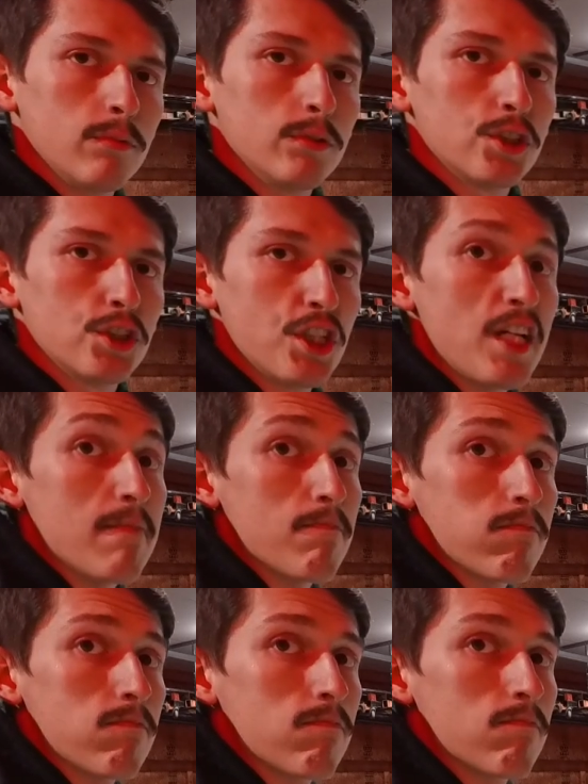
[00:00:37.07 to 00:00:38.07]
was
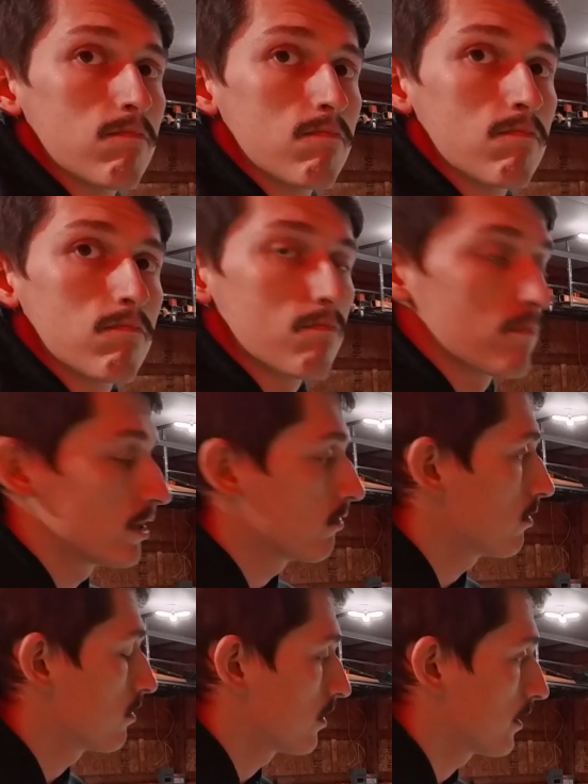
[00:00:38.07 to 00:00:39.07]
cheap. It
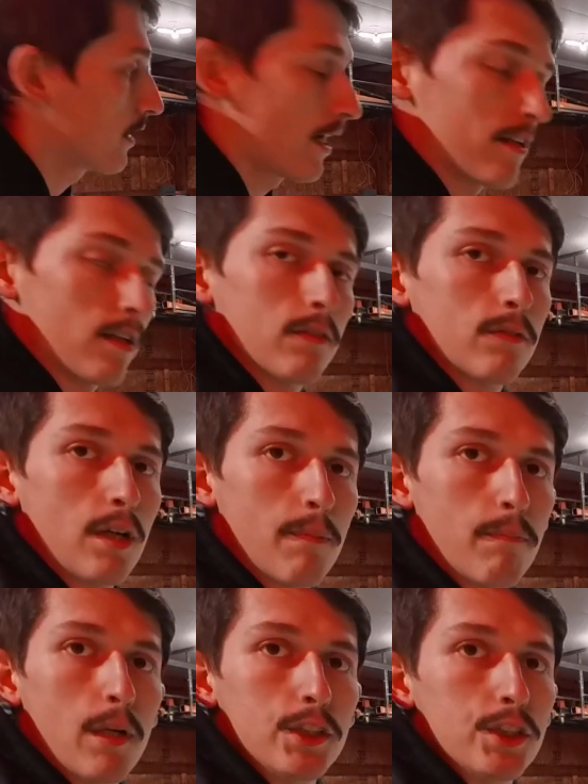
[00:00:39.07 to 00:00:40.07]
was, again, a
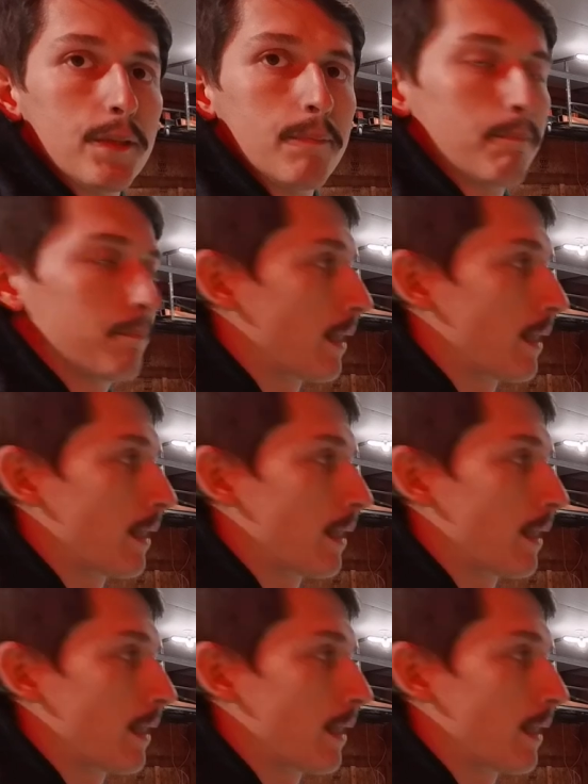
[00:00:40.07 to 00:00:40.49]
budget